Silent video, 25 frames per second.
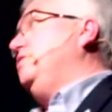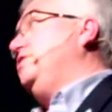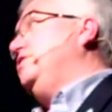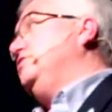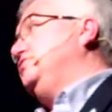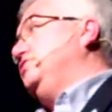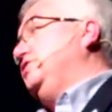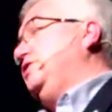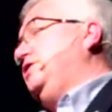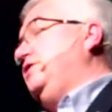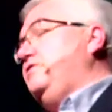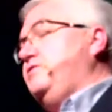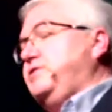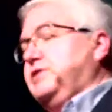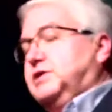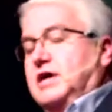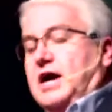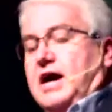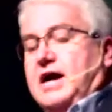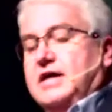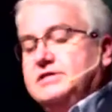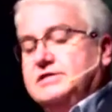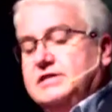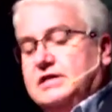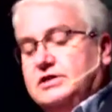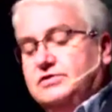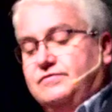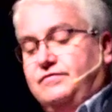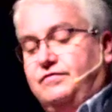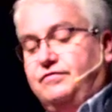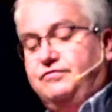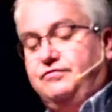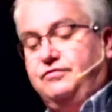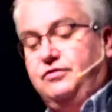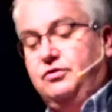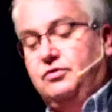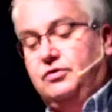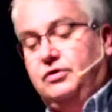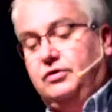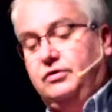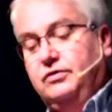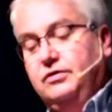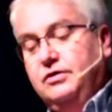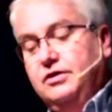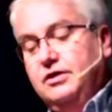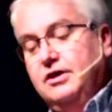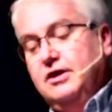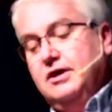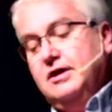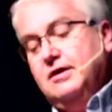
We usually hear in the context of a funeral.